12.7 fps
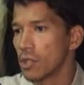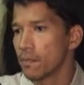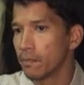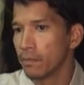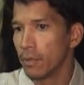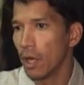
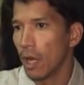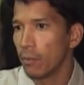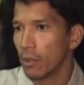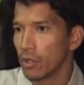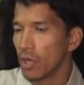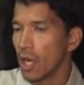just
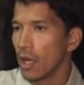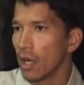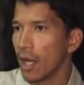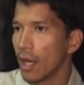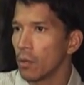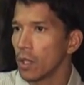uh, portrayed
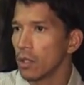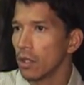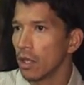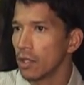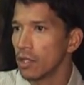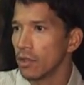on how we uh,